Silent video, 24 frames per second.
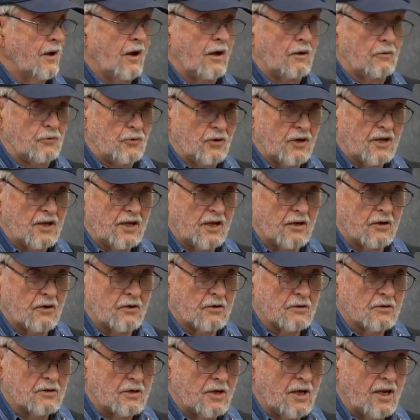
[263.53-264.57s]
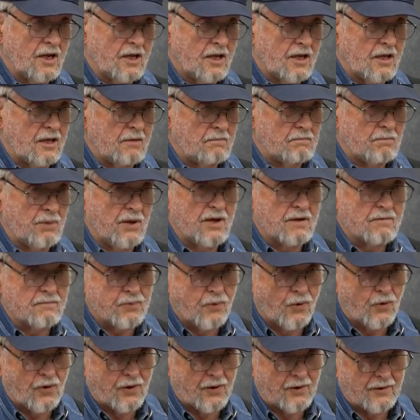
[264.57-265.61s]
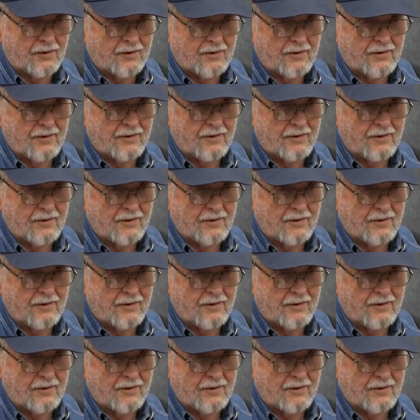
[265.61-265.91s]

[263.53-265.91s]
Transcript: a little dinky pinpoint.